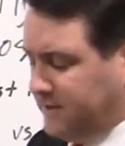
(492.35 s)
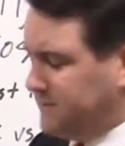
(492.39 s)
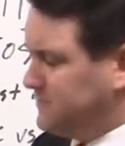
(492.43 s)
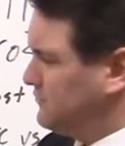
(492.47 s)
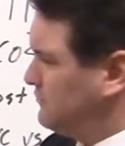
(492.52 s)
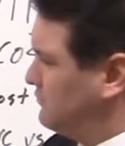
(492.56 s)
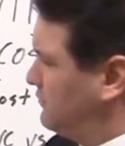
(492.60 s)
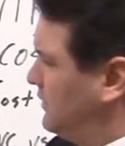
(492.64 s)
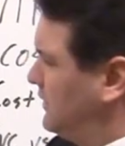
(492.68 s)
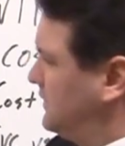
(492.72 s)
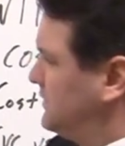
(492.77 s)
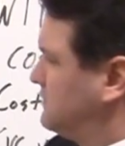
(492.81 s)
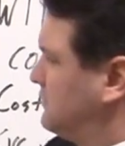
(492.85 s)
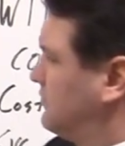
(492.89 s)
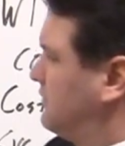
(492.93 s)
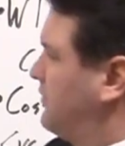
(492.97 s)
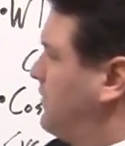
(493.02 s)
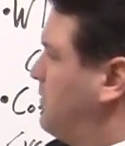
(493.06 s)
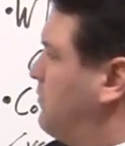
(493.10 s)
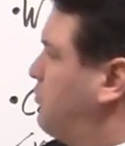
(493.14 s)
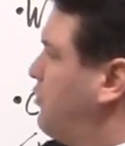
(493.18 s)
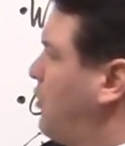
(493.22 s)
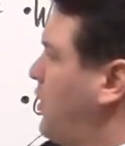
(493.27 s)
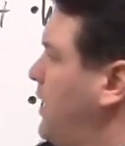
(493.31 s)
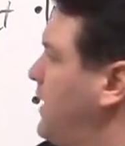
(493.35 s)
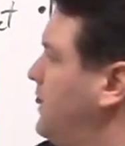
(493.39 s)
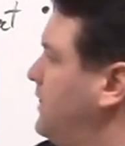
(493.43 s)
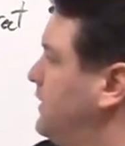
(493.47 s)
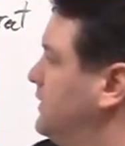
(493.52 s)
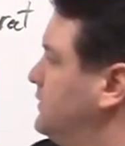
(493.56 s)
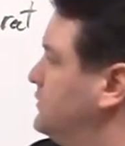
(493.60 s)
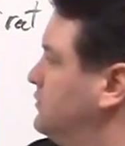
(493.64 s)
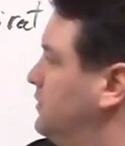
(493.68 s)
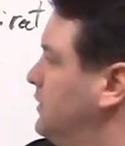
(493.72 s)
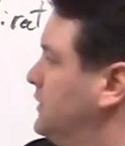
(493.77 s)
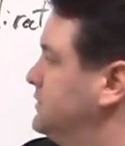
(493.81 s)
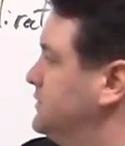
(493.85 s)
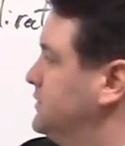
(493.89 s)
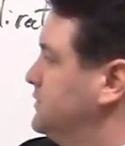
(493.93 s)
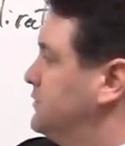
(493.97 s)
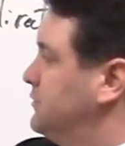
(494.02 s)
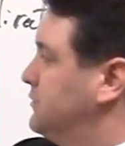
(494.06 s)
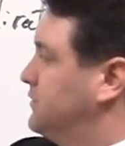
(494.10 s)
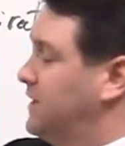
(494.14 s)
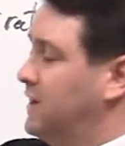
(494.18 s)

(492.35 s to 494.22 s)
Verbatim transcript: These are really sort of the branding choices.